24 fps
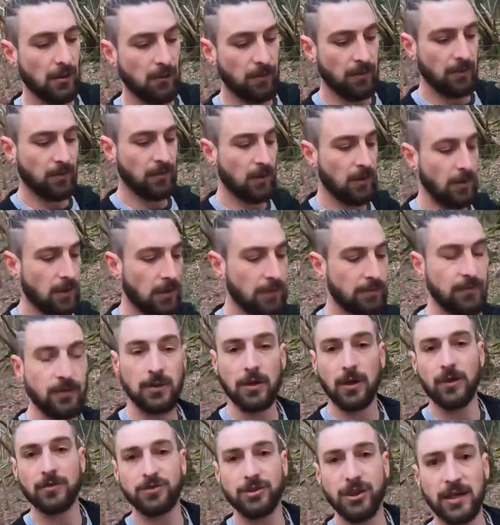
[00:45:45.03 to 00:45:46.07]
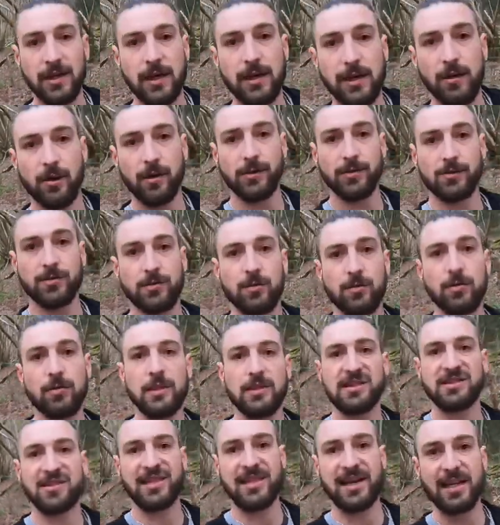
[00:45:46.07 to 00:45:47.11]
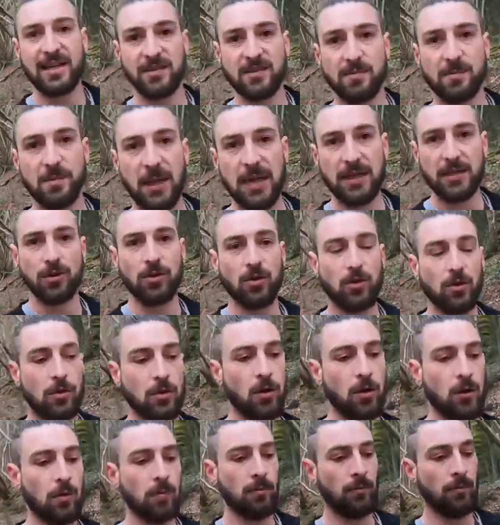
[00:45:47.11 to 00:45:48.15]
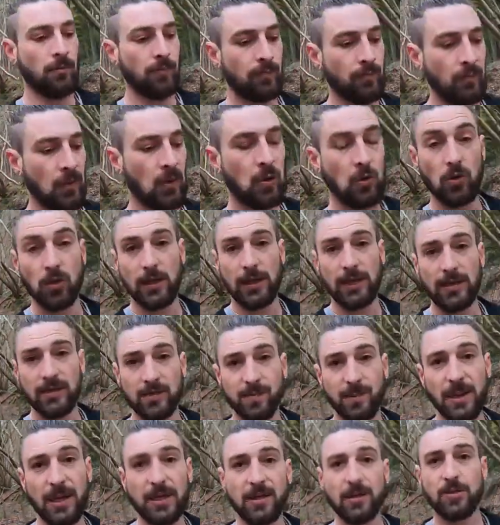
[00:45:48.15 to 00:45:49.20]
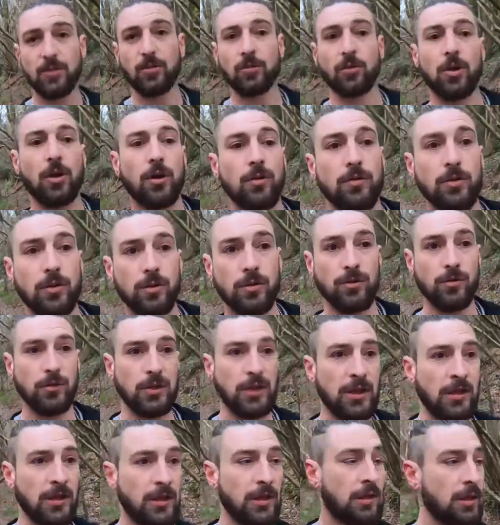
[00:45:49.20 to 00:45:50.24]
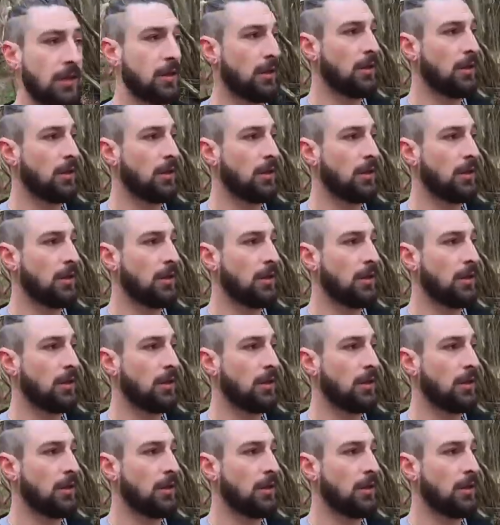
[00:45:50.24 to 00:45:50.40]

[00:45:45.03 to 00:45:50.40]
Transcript: We've got, if you go check out our store, it's ladsmanor.com or ladsmanor.co.uk.